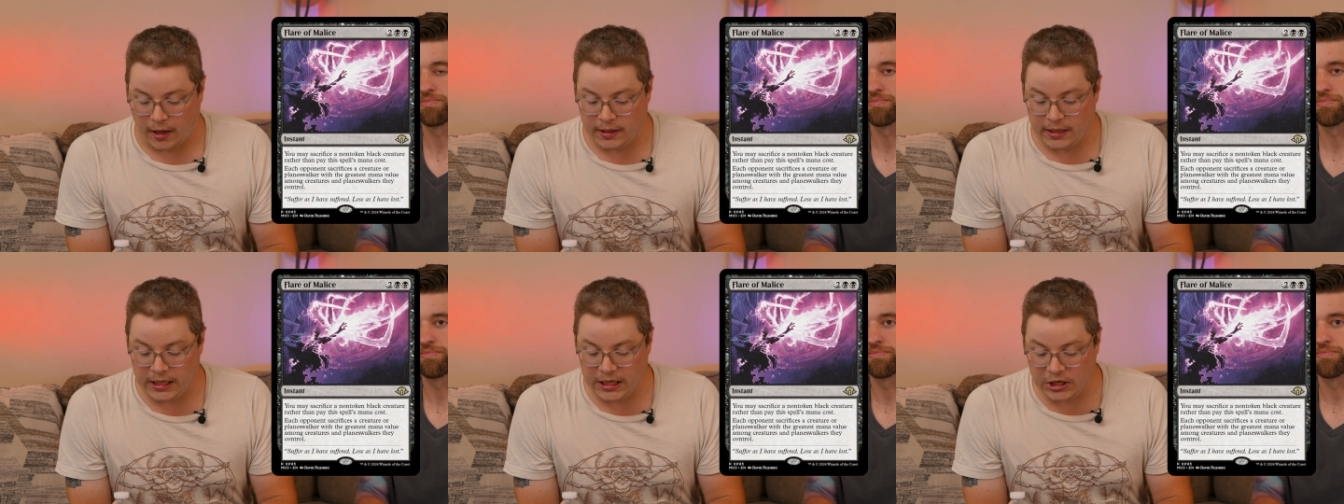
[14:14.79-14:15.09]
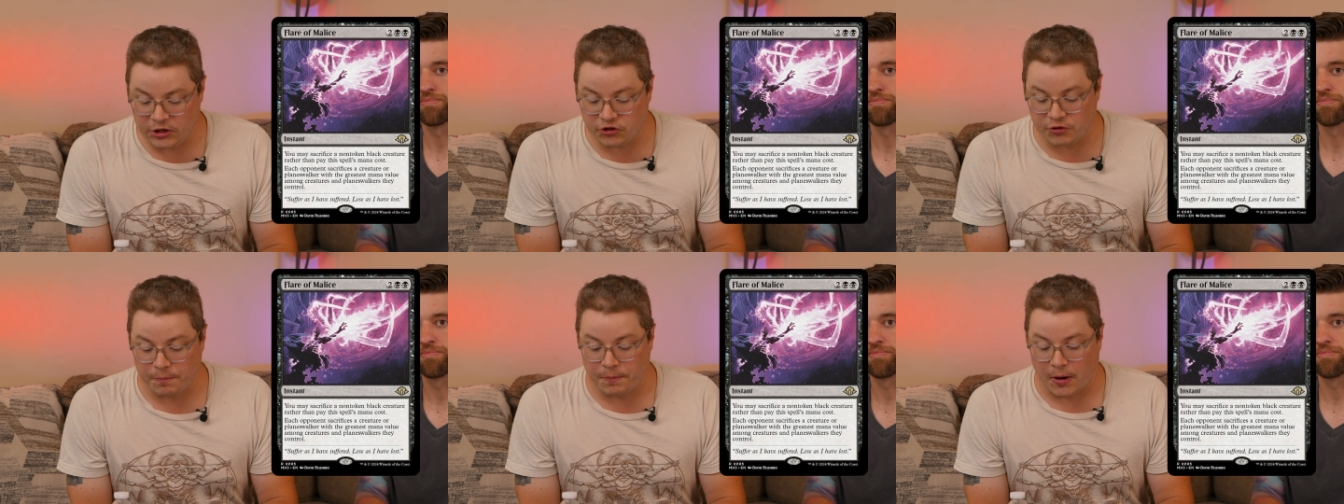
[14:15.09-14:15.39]

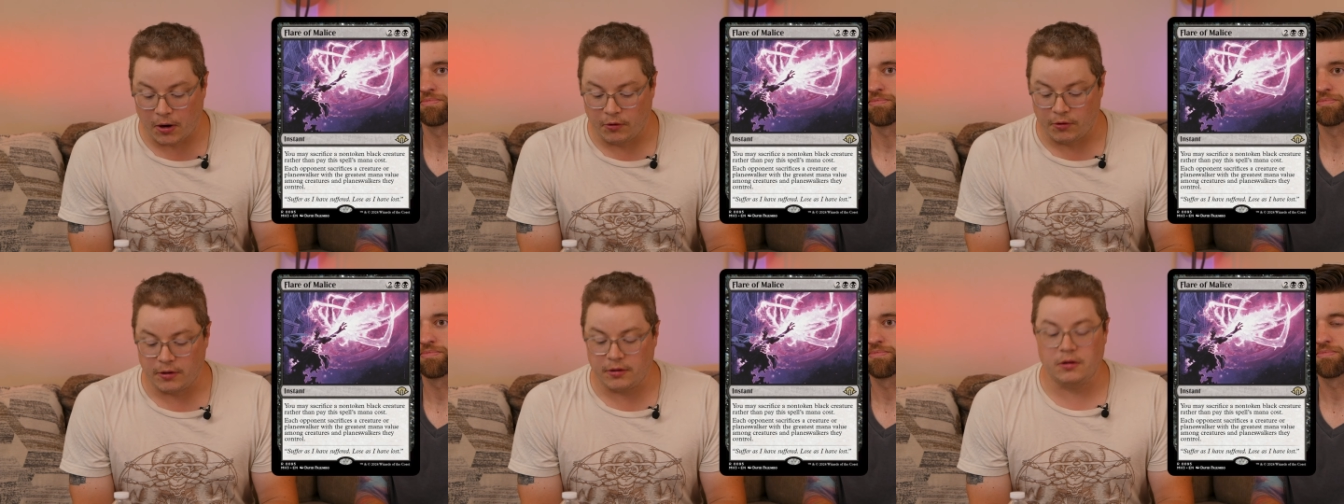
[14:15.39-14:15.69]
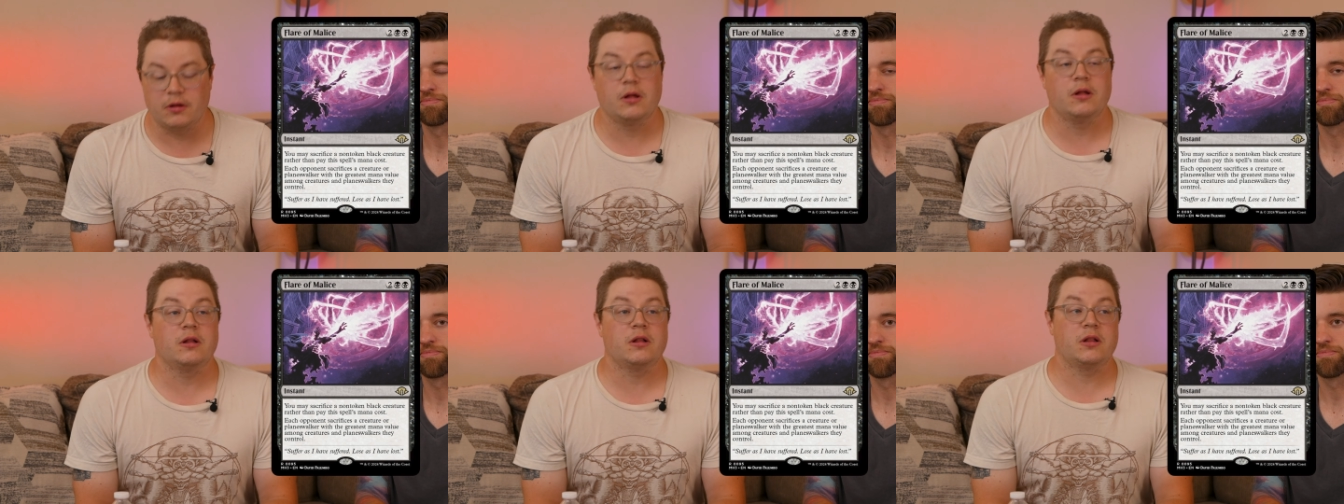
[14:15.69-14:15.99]
Each opponent
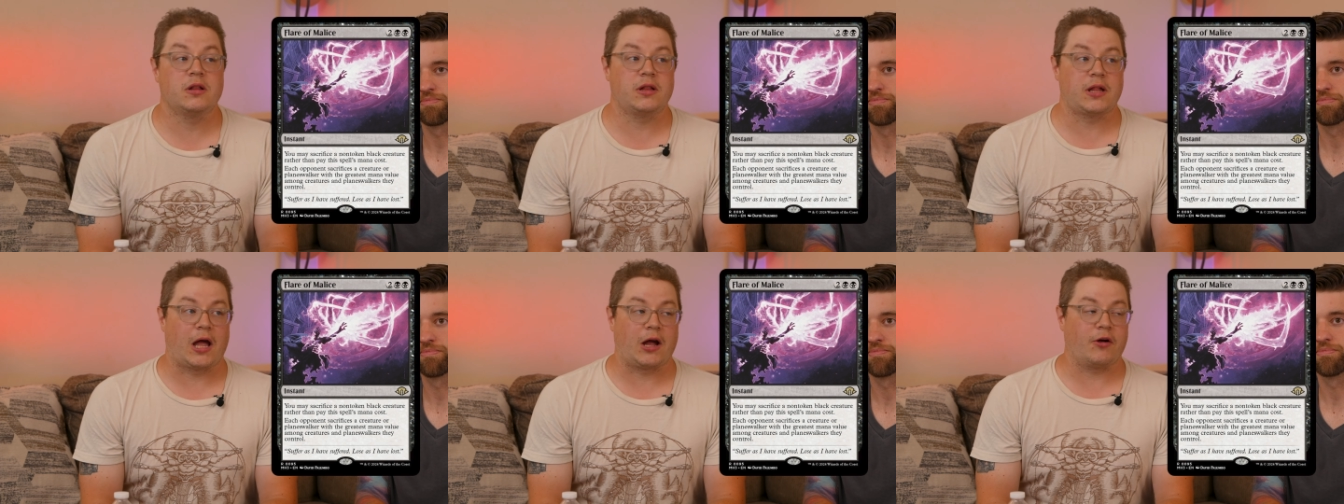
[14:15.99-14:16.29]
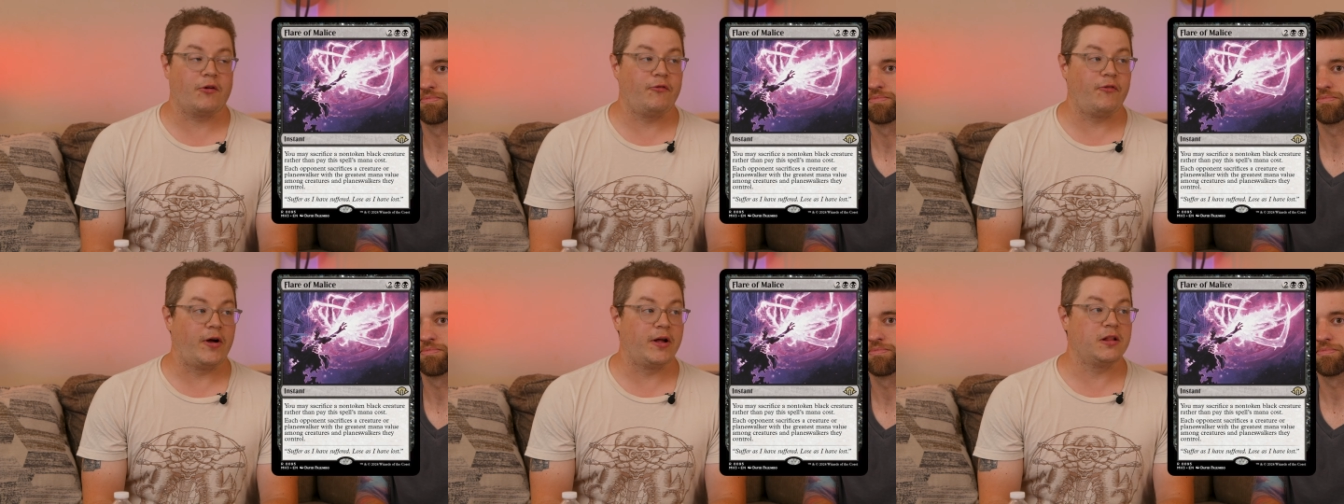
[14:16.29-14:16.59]

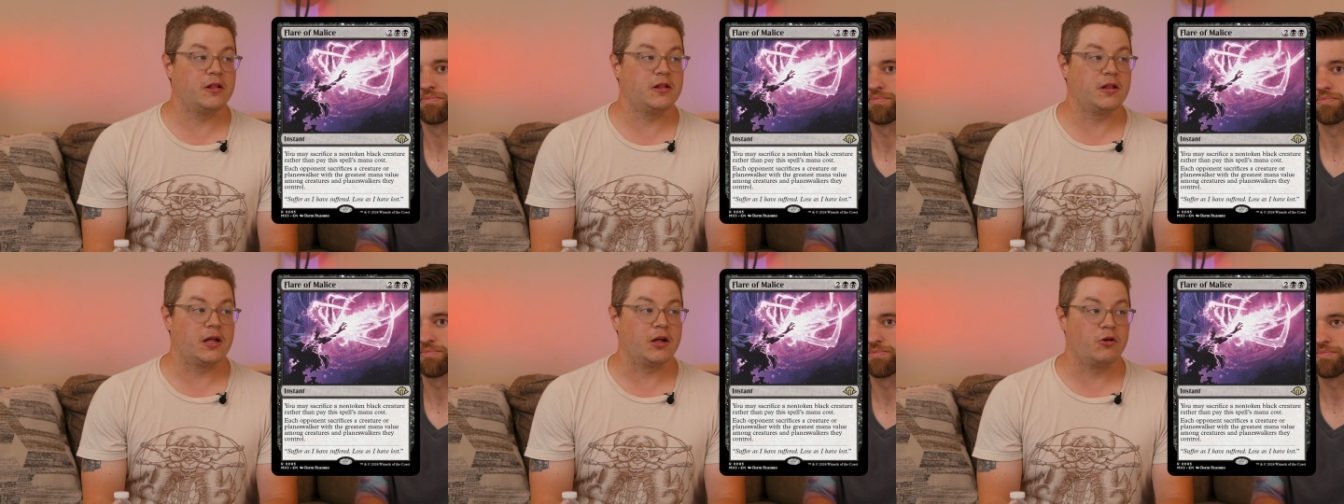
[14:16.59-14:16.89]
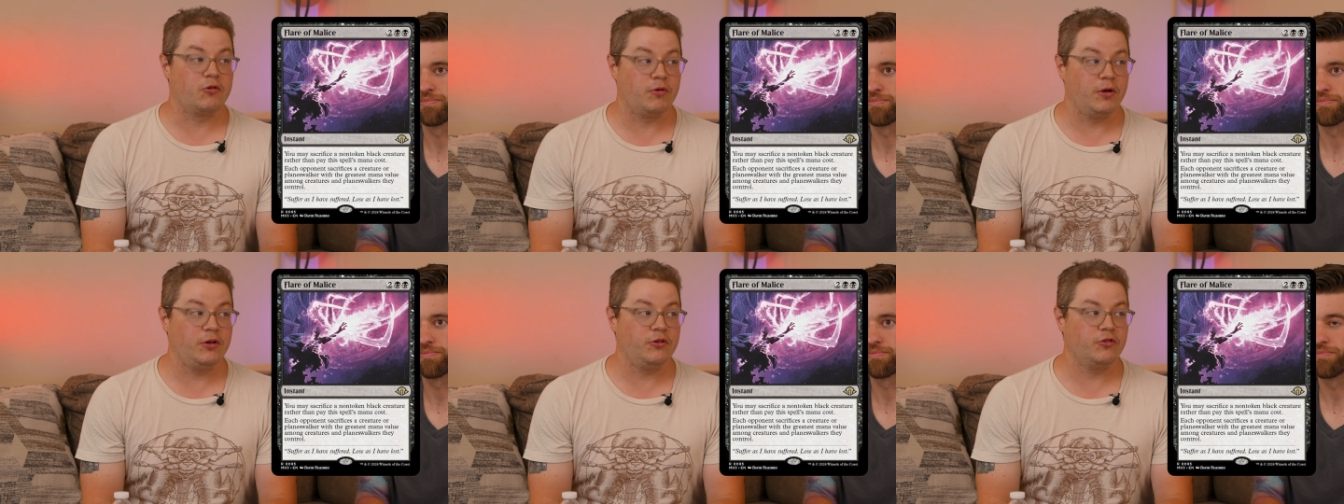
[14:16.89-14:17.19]
sacrifices a
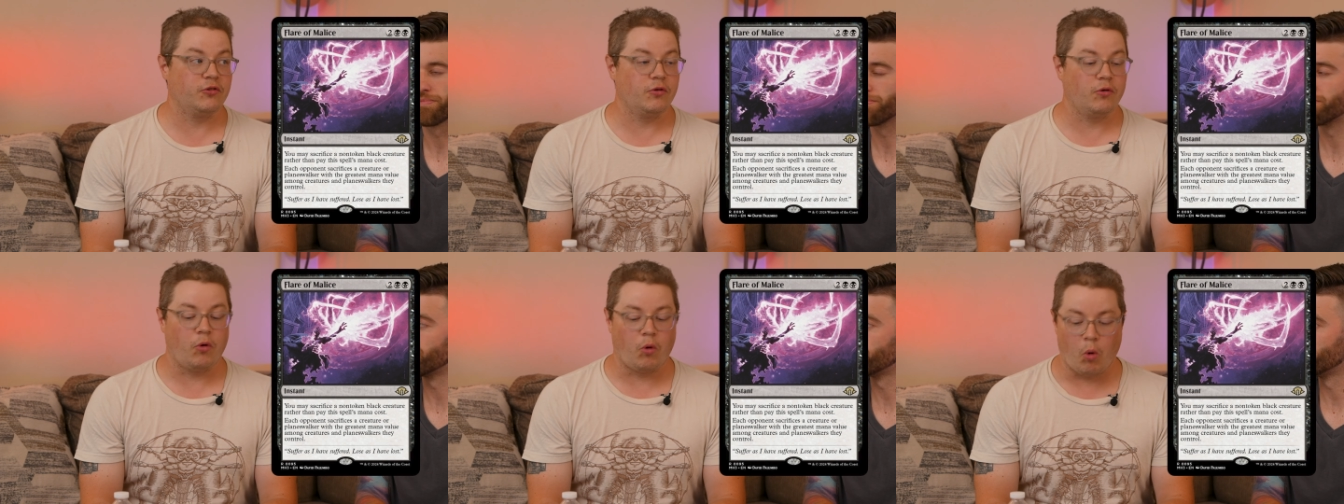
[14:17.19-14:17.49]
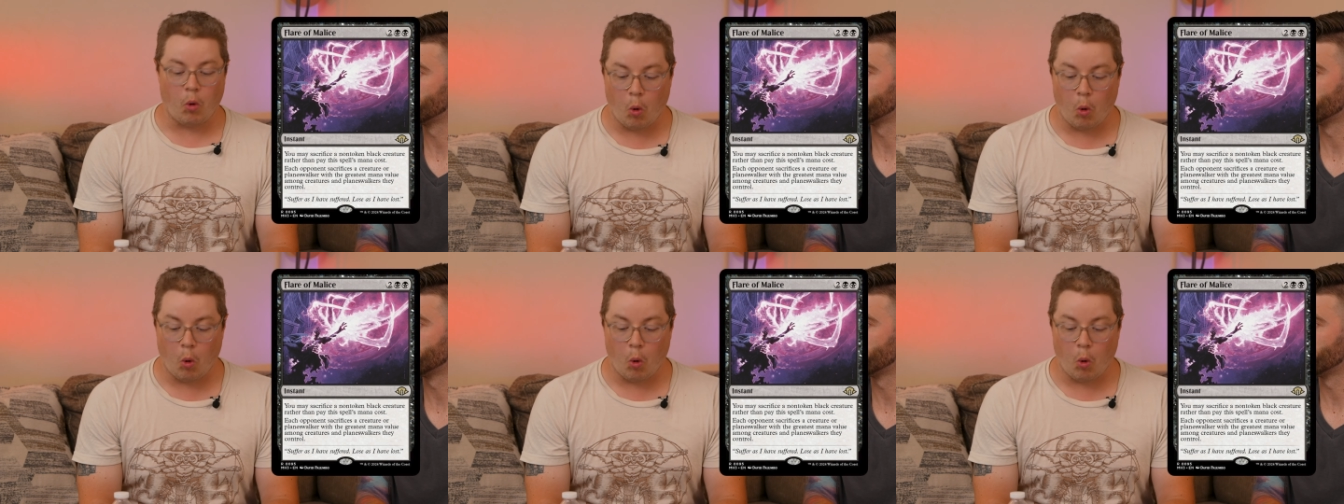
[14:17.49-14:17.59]
creature